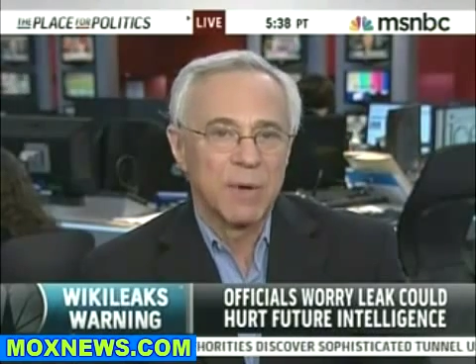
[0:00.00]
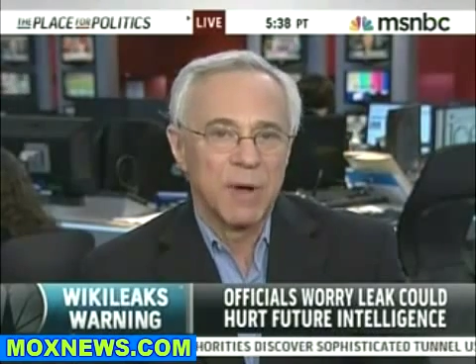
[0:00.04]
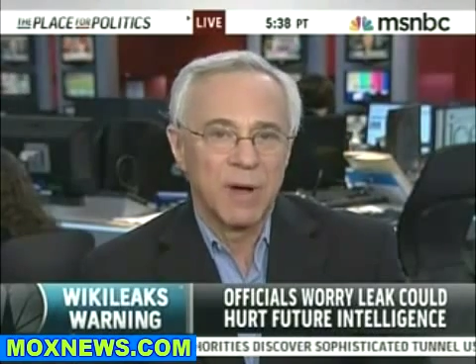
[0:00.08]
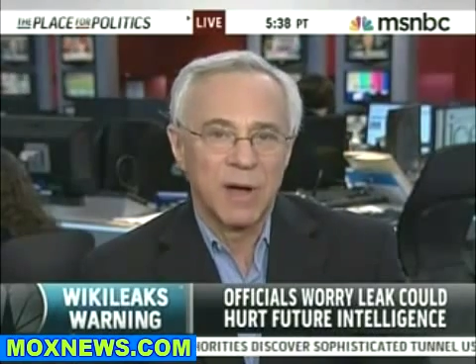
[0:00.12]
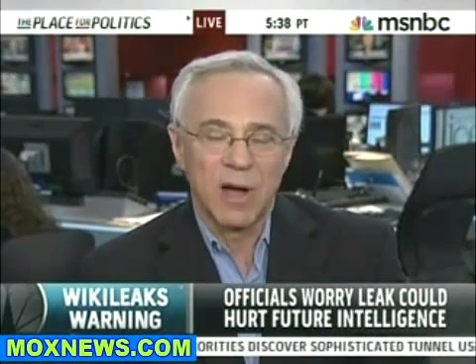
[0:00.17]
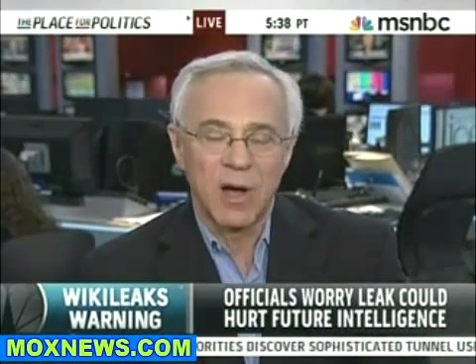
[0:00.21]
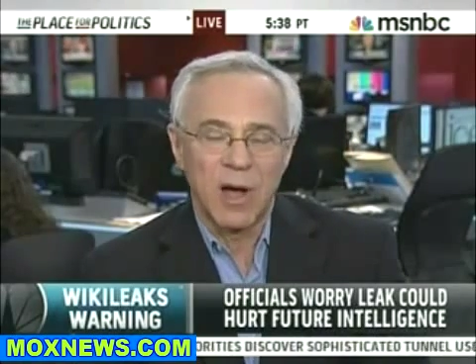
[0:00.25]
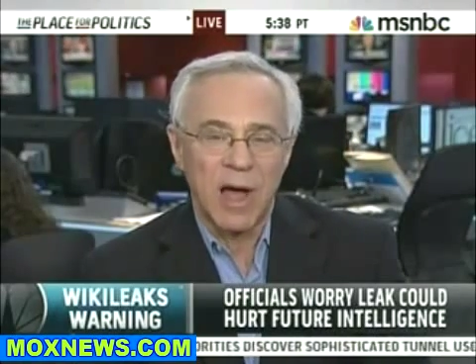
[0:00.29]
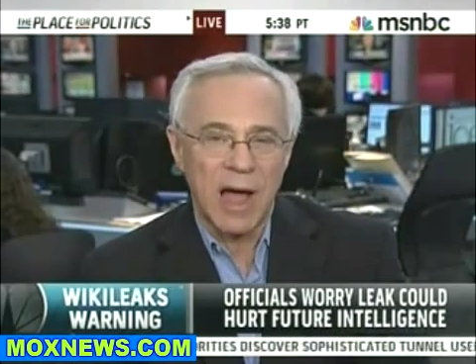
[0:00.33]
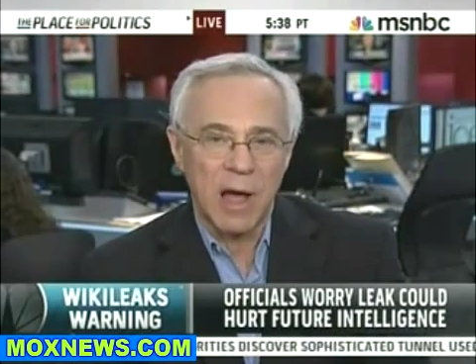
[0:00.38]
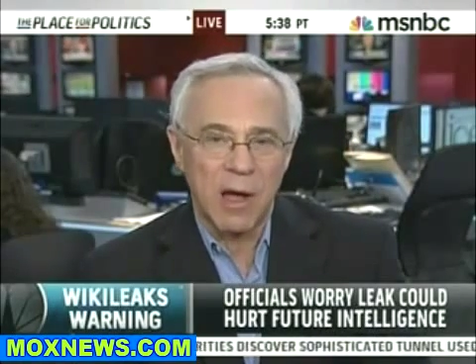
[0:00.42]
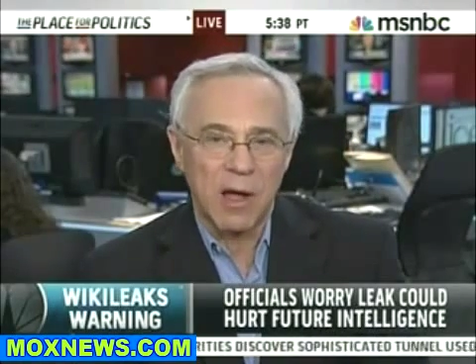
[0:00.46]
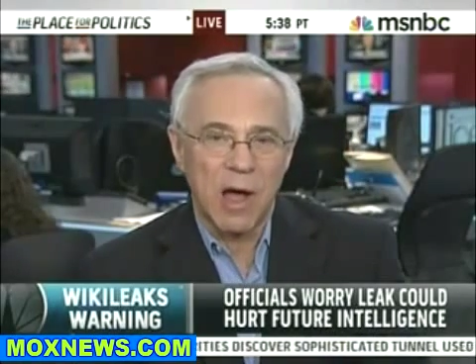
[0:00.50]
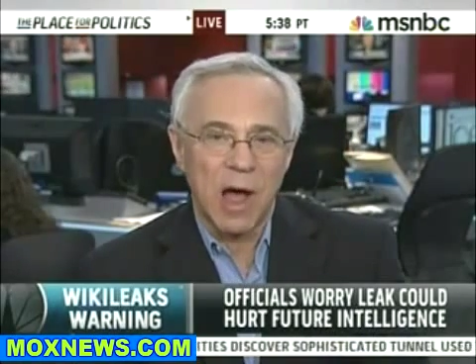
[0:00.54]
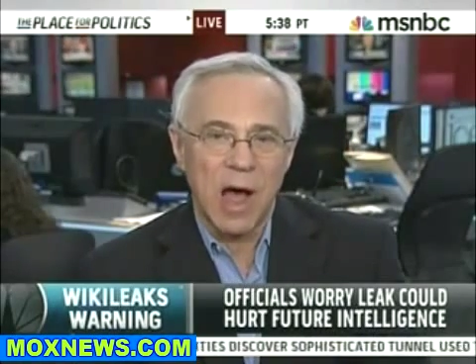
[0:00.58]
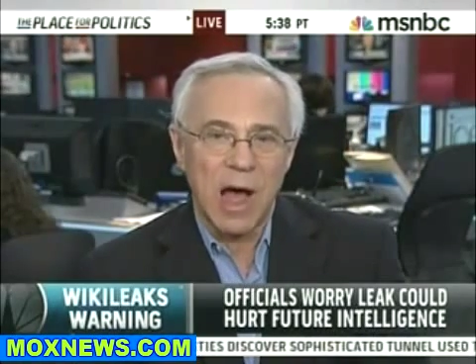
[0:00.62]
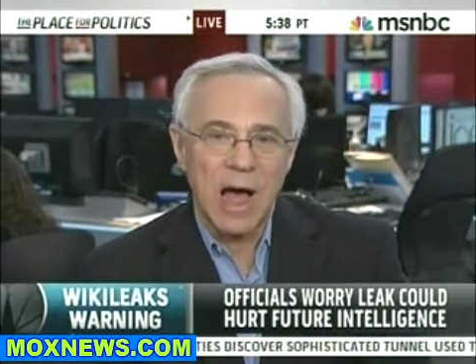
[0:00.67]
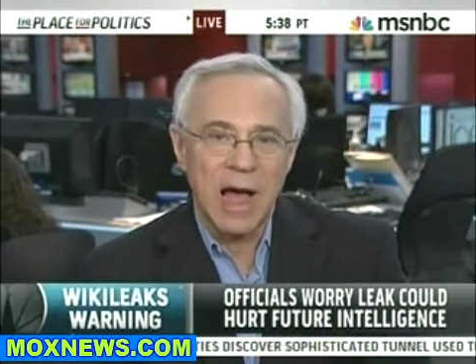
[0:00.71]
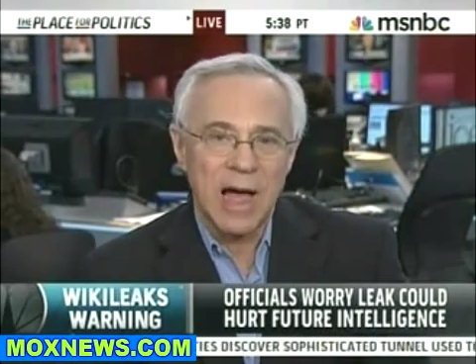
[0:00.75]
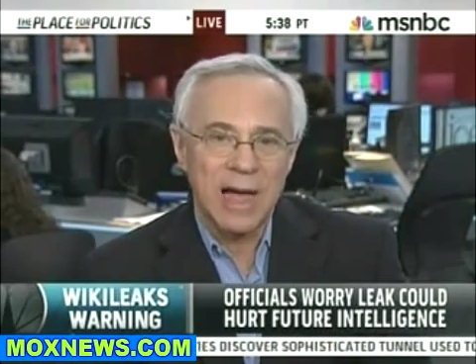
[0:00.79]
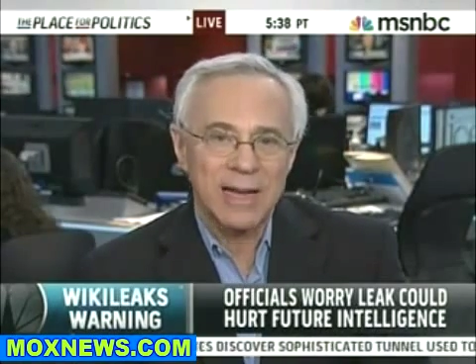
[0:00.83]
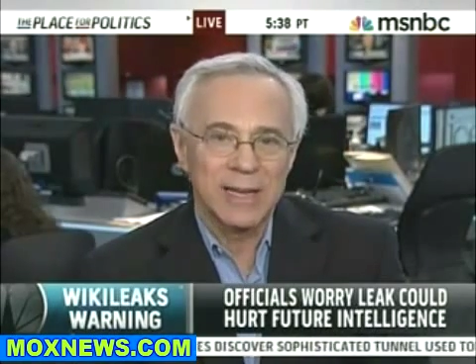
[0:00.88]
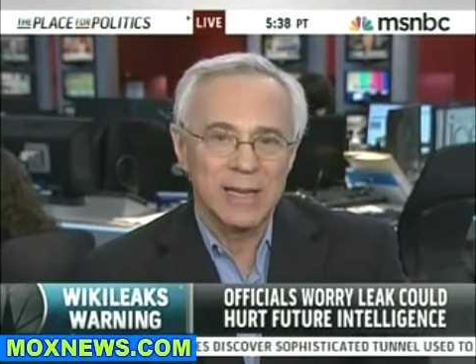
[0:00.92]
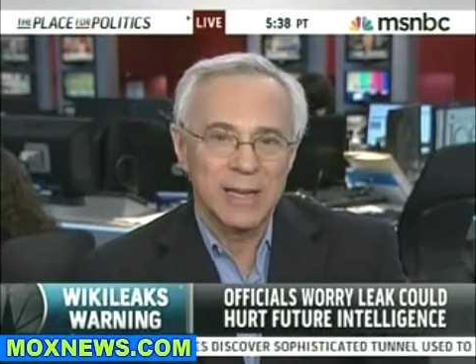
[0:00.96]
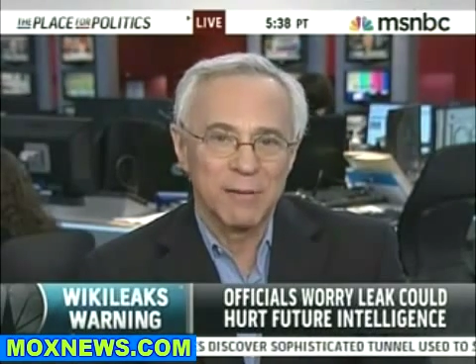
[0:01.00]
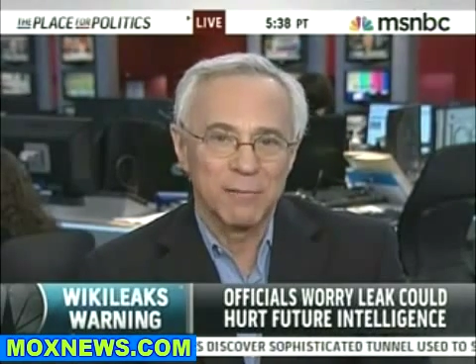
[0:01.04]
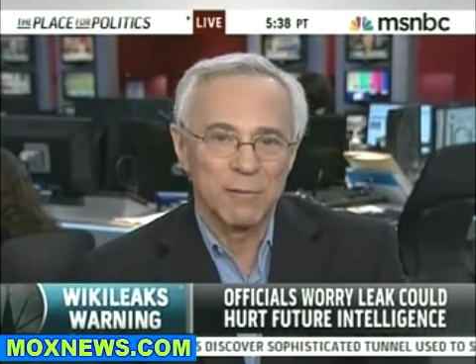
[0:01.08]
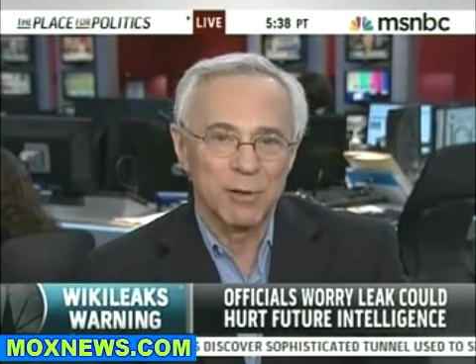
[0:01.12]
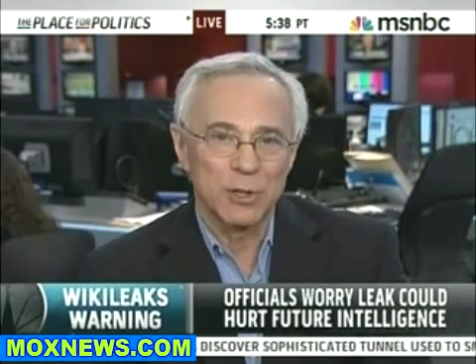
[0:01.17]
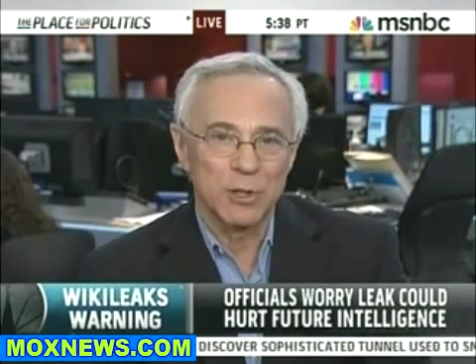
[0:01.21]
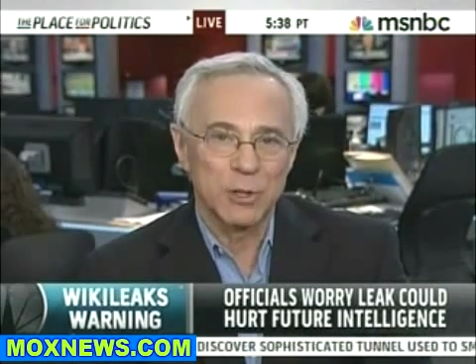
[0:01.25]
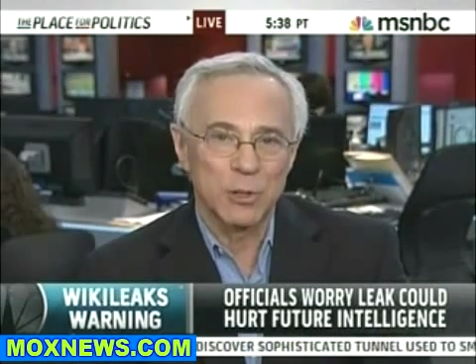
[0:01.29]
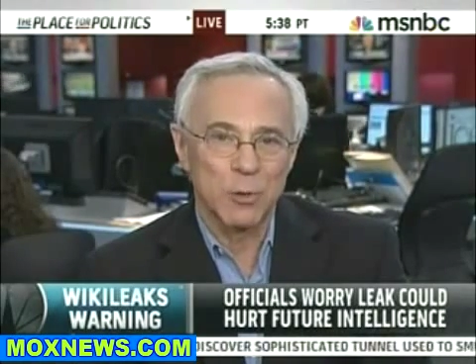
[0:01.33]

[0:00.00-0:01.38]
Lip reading: high-level